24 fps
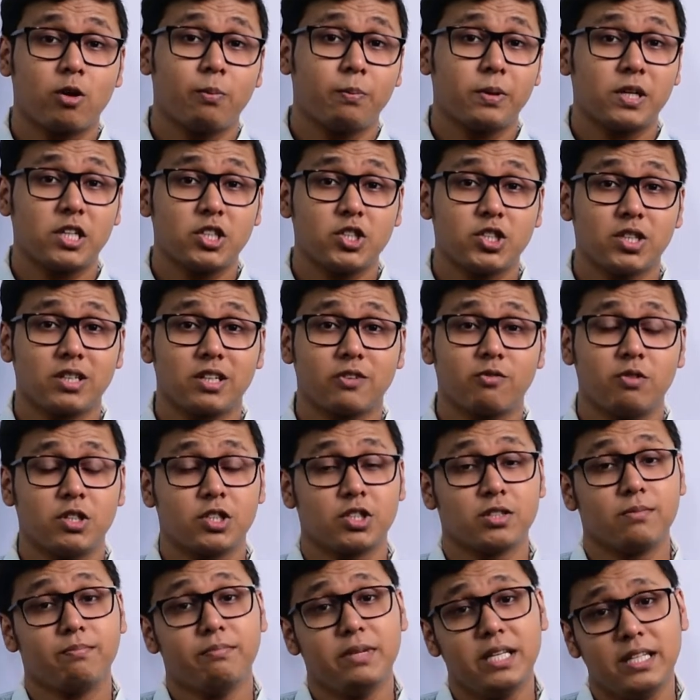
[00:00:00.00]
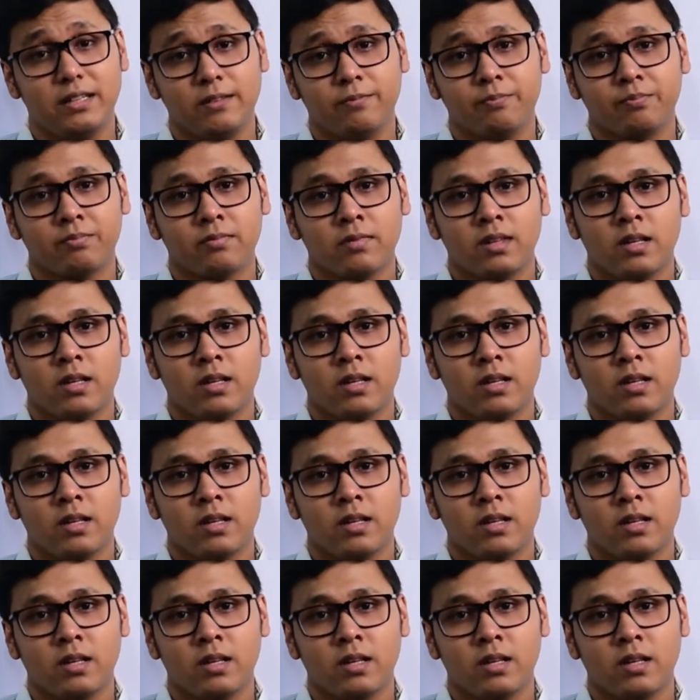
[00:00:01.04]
competition equation mean?